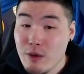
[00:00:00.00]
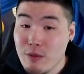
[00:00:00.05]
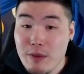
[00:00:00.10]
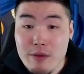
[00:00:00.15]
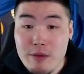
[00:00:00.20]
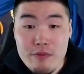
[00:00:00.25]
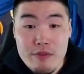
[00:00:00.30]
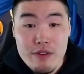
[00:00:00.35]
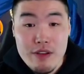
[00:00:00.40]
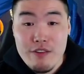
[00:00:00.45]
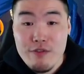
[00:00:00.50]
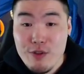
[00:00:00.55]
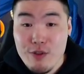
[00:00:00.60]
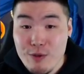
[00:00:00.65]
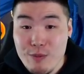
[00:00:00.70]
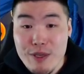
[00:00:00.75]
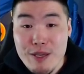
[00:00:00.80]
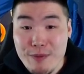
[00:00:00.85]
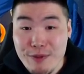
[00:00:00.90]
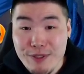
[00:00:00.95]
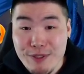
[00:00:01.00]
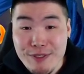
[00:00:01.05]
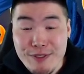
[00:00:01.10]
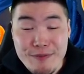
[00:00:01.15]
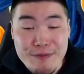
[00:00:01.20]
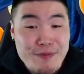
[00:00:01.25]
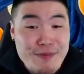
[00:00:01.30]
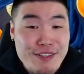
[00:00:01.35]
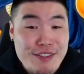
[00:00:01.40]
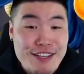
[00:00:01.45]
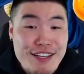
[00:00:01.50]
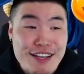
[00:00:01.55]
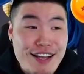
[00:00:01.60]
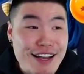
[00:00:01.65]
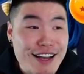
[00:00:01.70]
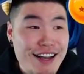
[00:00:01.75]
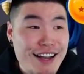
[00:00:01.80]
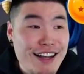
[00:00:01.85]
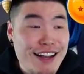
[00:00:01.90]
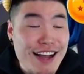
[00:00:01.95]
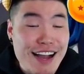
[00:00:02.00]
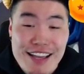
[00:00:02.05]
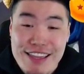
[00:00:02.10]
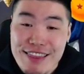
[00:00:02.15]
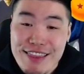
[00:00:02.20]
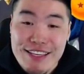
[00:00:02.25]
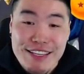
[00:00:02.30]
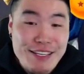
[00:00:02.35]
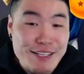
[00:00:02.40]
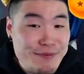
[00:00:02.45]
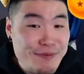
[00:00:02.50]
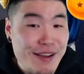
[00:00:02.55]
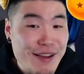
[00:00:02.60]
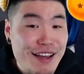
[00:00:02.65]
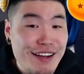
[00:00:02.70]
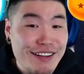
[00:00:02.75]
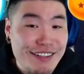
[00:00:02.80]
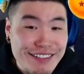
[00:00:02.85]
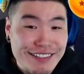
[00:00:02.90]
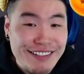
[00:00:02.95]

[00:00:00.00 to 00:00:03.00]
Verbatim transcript: pe- a few people. Uh, I think he's better